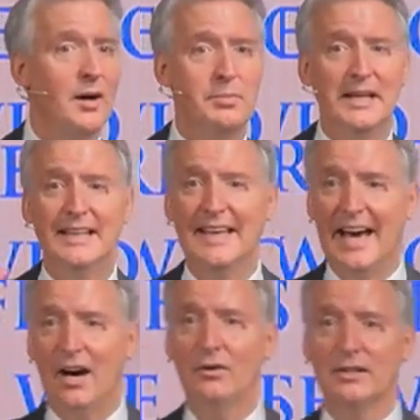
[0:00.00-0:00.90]
a big
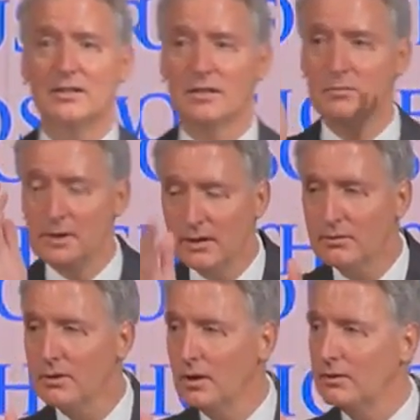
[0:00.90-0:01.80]
cow gets in the middle
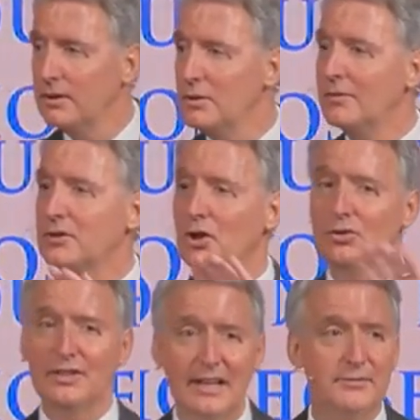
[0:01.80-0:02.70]
of the road, and you have to
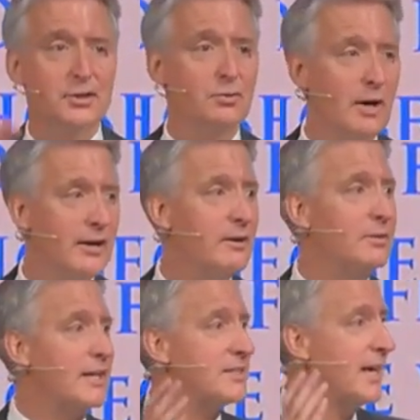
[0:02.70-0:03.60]
go left or right or have
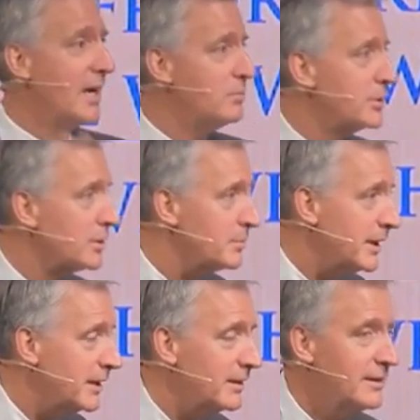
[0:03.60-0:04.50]
lots of hamburger
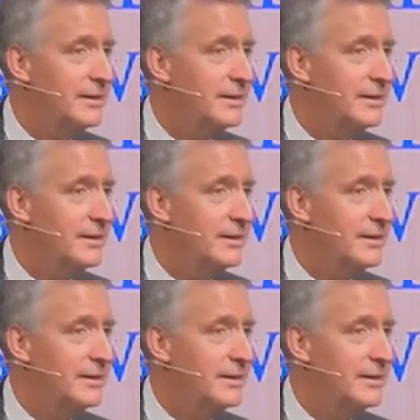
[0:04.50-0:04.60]
meat.